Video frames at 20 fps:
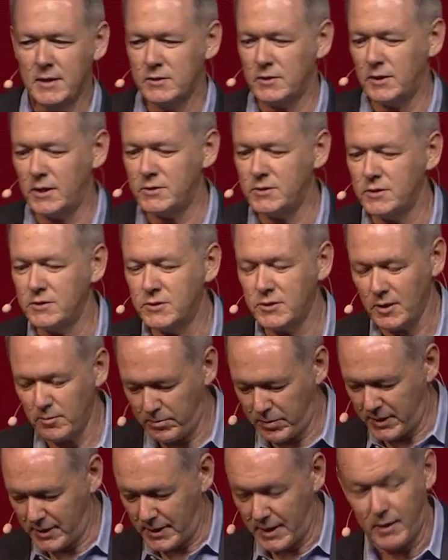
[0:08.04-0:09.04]
So let's just
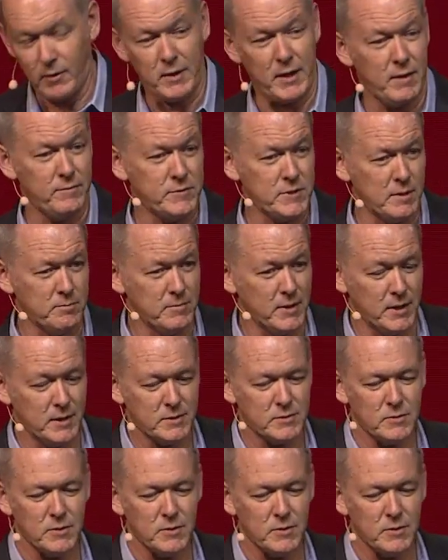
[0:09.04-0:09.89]
jump in. I only have 10 minutes,